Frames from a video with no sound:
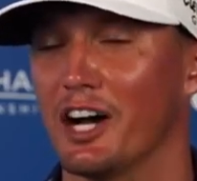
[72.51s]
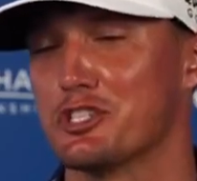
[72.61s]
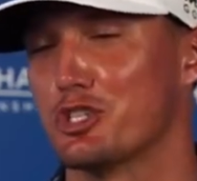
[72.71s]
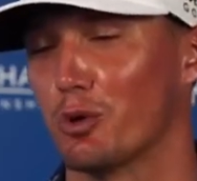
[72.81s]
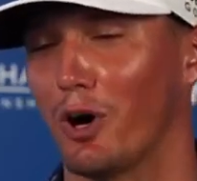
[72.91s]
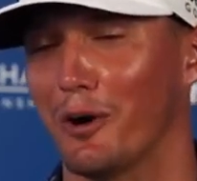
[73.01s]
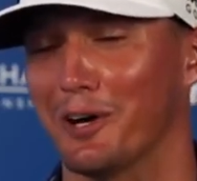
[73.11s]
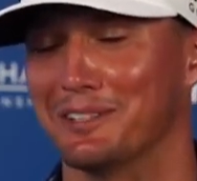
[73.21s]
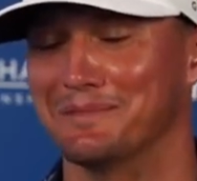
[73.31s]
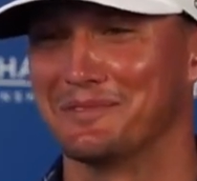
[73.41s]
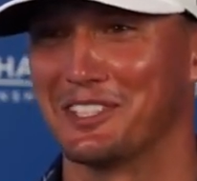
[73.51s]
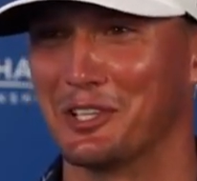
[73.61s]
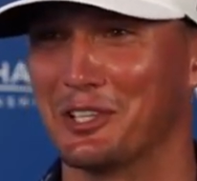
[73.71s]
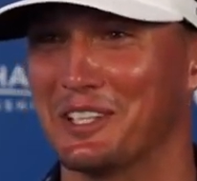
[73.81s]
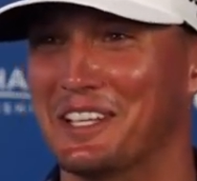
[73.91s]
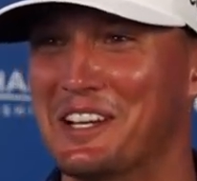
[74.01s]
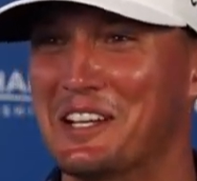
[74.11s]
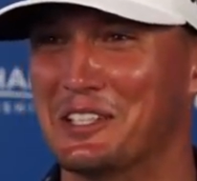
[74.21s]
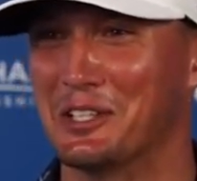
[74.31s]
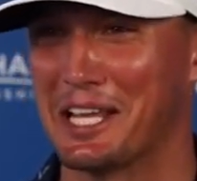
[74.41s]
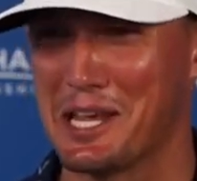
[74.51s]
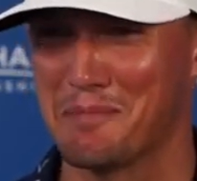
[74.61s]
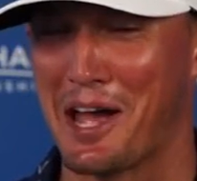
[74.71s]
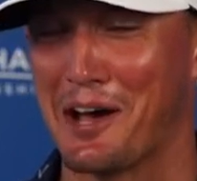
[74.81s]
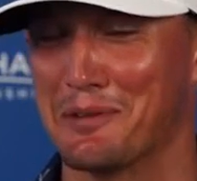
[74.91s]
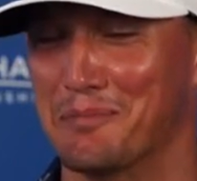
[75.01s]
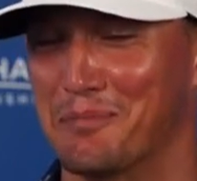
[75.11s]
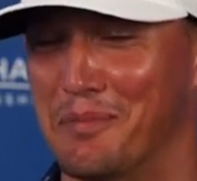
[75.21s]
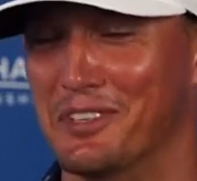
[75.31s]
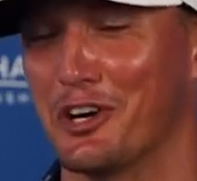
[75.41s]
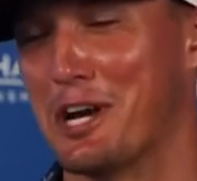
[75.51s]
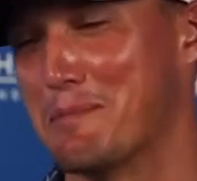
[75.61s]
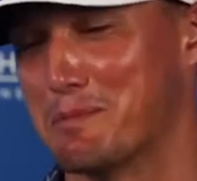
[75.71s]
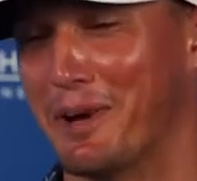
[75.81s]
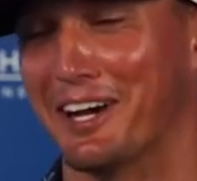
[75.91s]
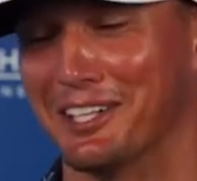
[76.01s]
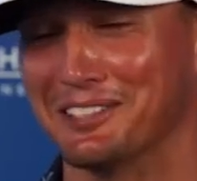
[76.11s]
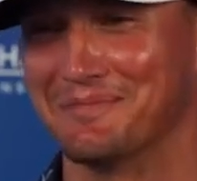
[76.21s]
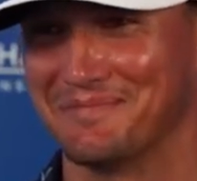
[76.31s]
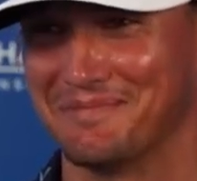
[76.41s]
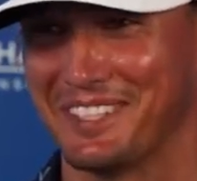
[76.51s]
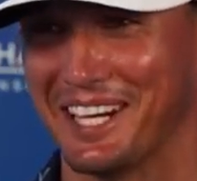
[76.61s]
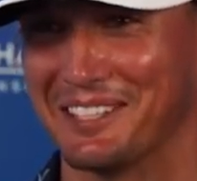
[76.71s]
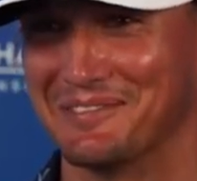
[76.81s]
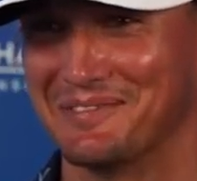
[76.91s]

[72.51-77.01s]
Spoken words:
It's a Chihuahua, little 8-pound. Her name's Belle. Yeah.